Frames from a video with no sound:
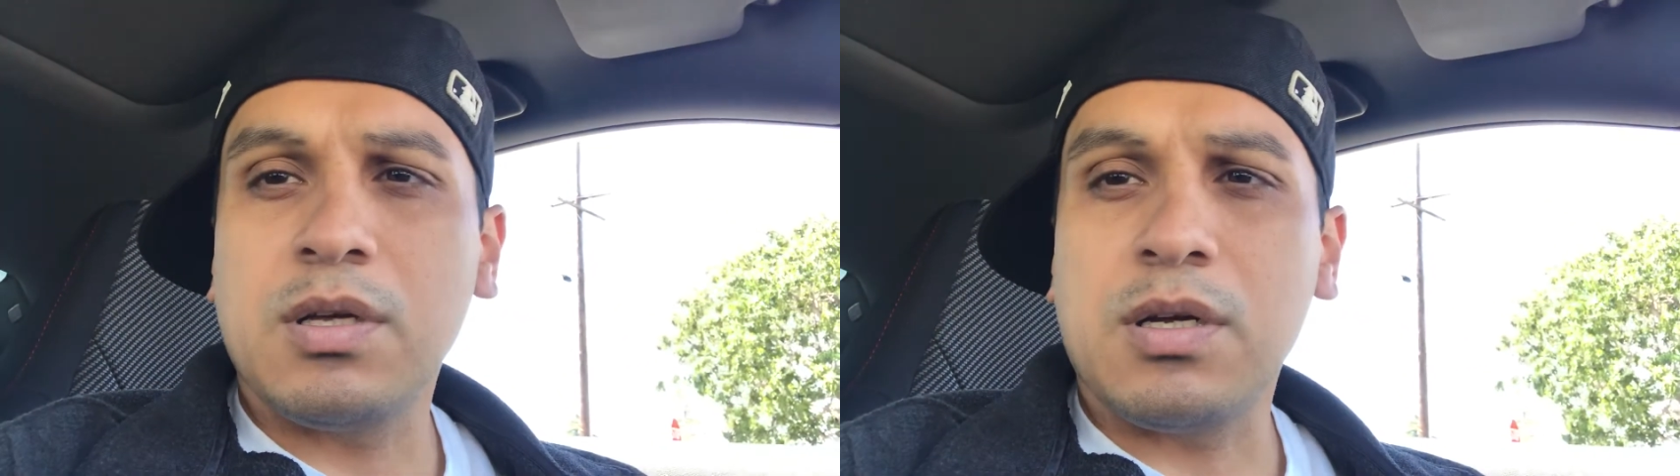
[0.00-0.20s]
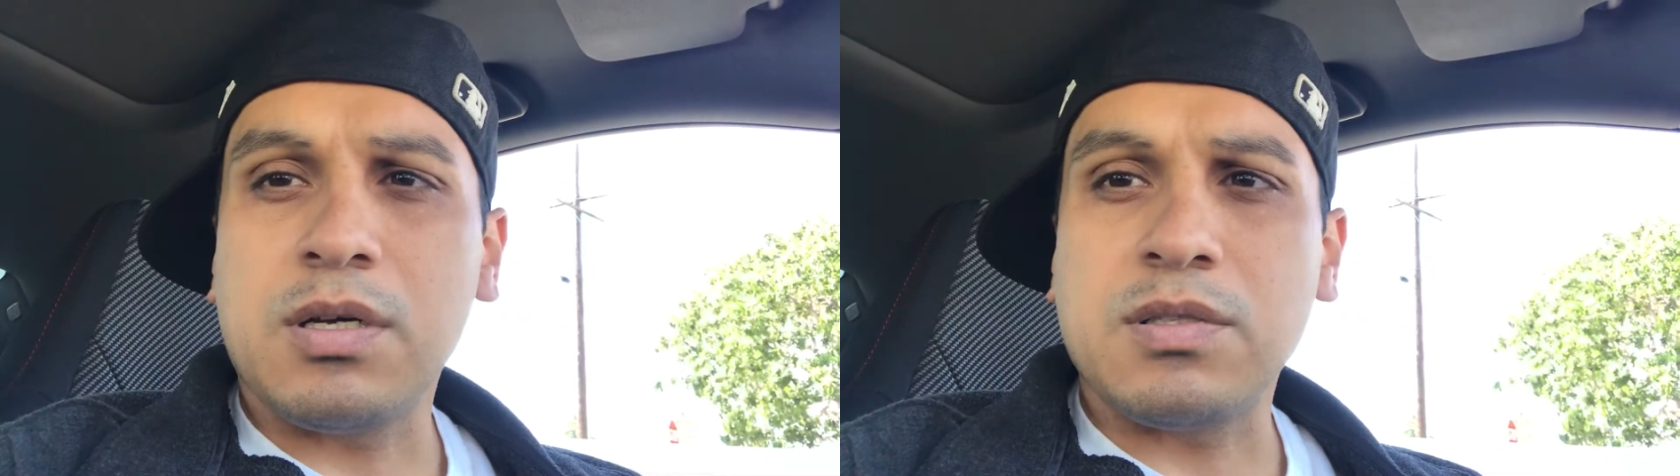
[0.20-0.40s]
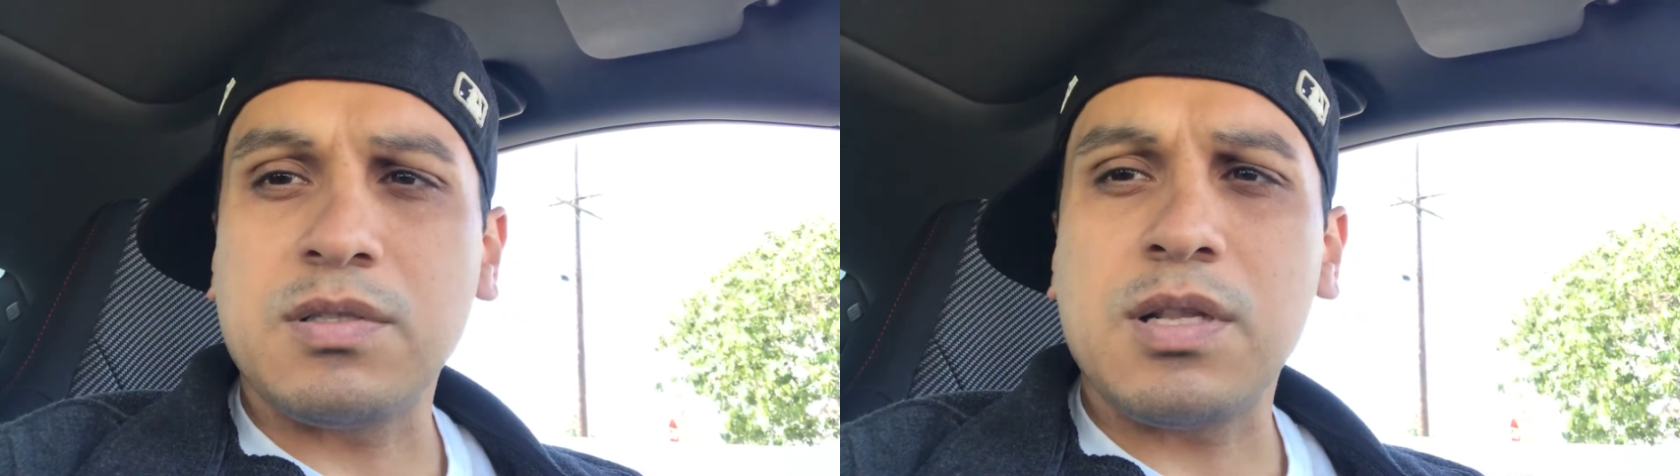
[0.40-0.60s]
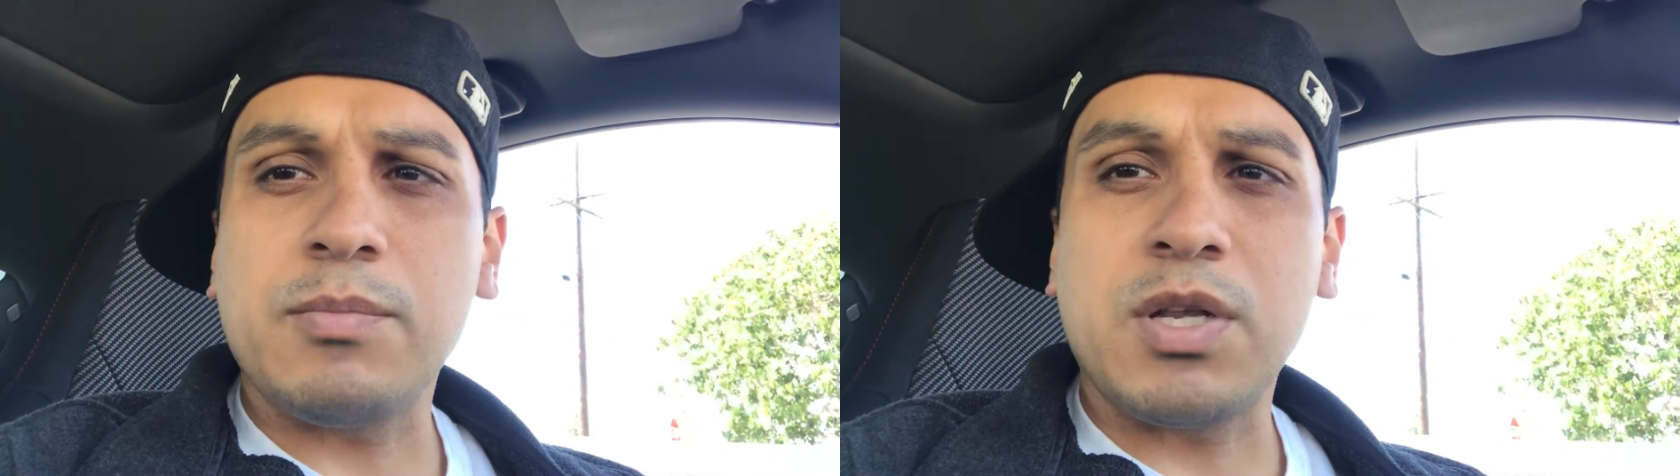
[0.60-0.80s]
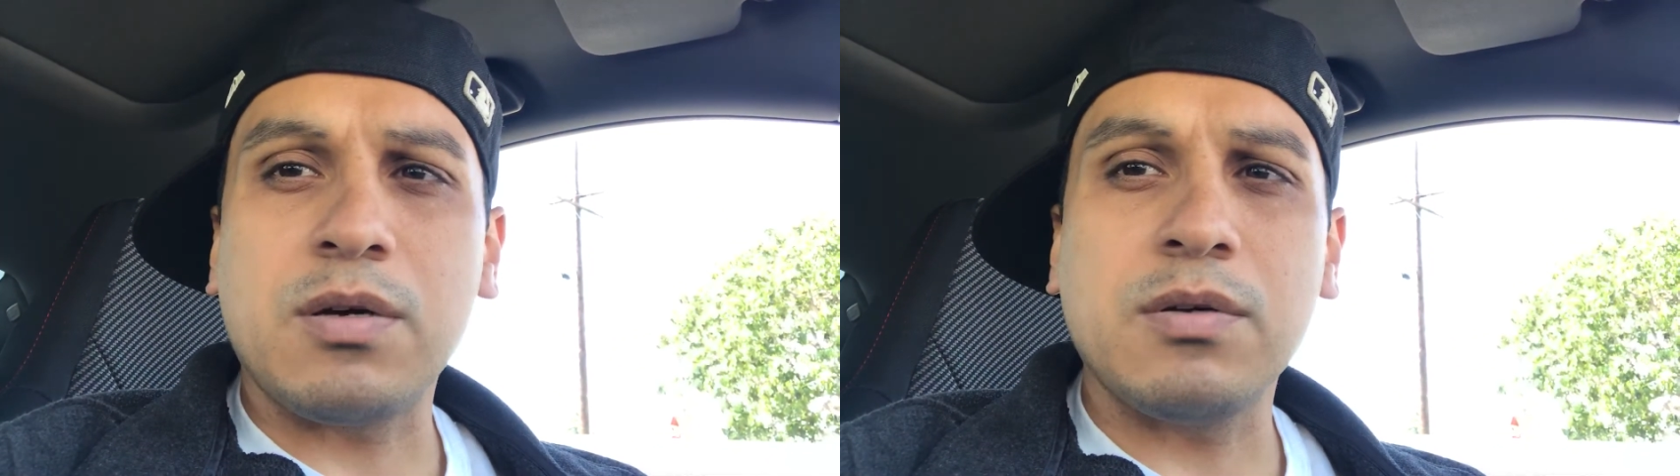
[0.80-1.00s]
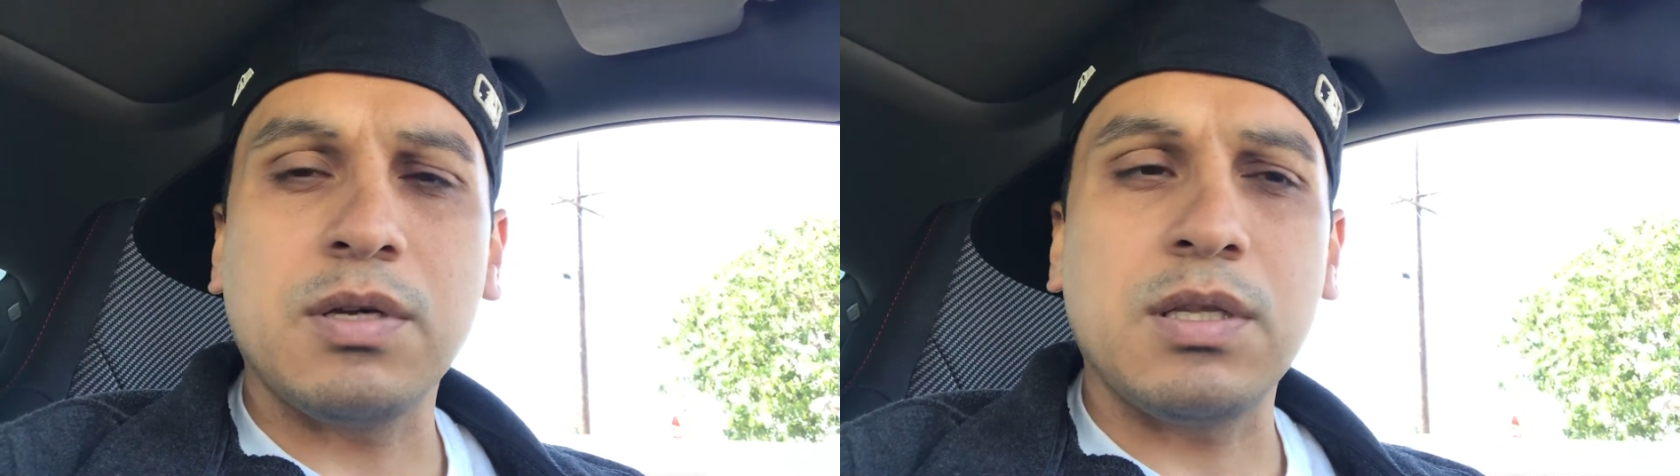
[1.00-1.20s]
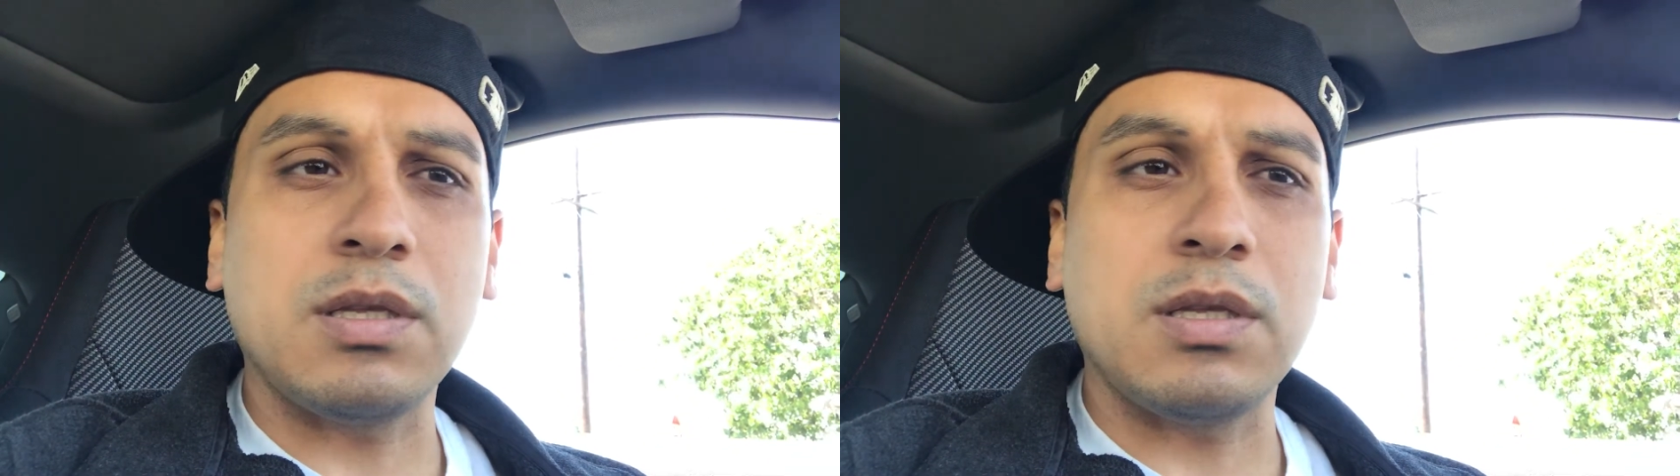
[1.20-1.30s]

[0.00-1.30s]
just let me know, and